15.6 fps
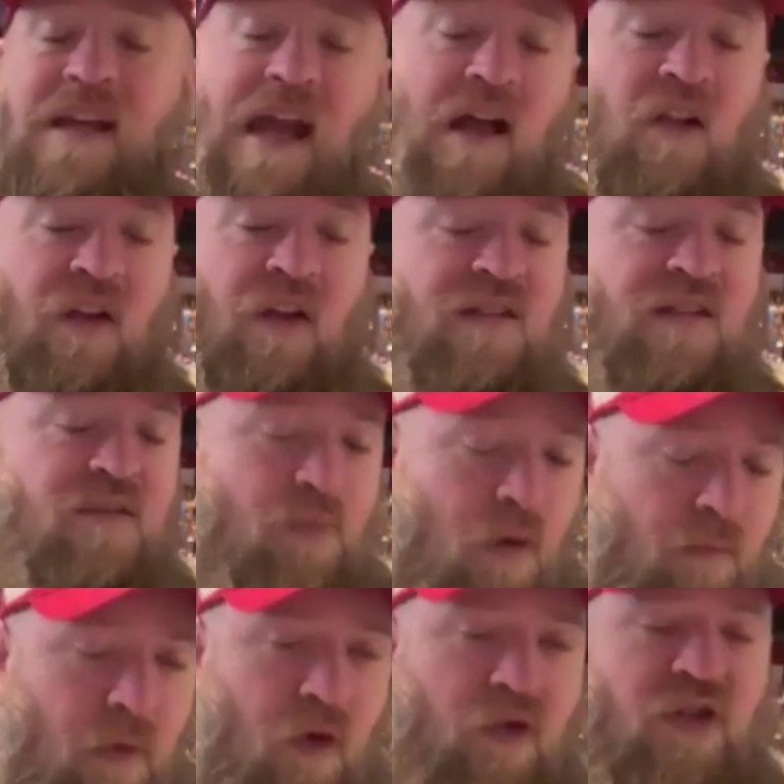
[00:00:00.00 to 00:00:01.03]
Callihan's
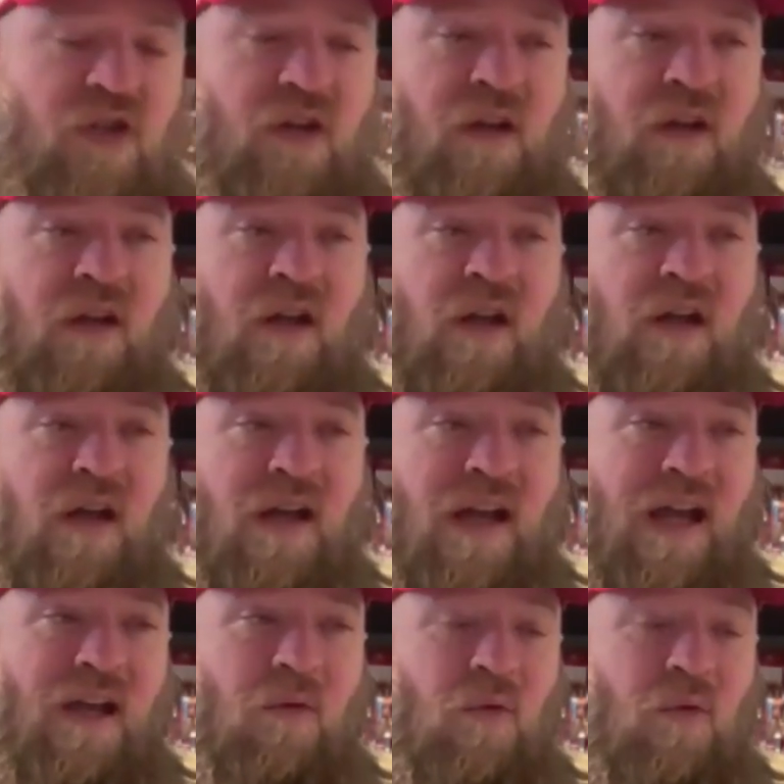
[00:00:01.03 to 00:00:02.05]
promotion,
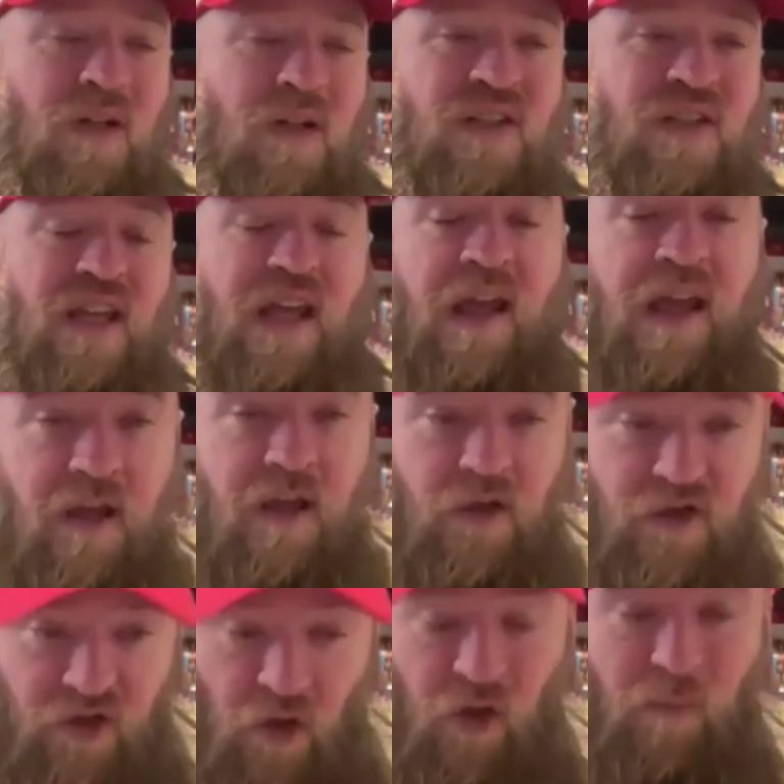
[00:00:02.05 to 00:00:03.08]
and it was
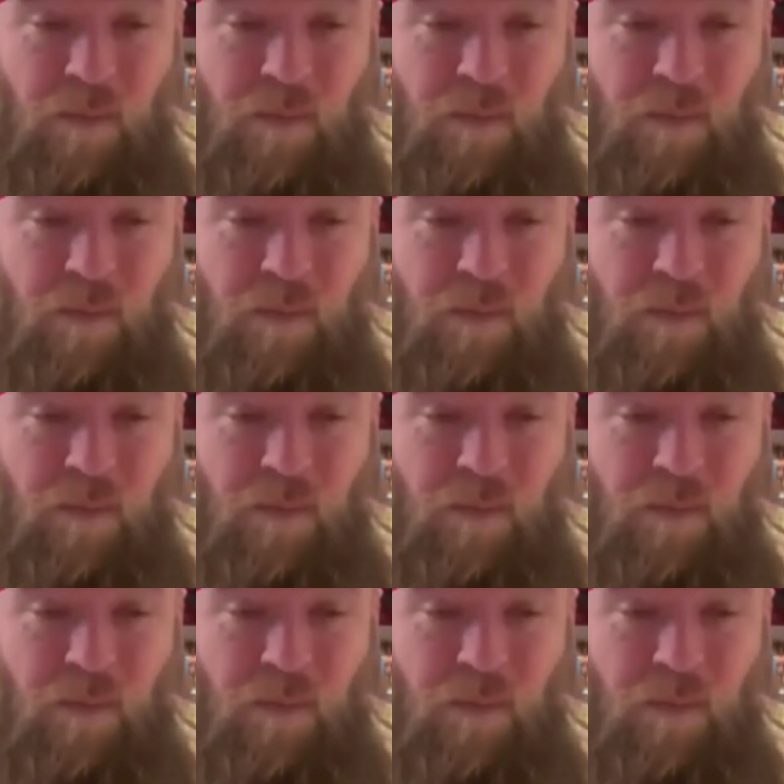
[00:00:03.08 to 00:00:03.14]
Joel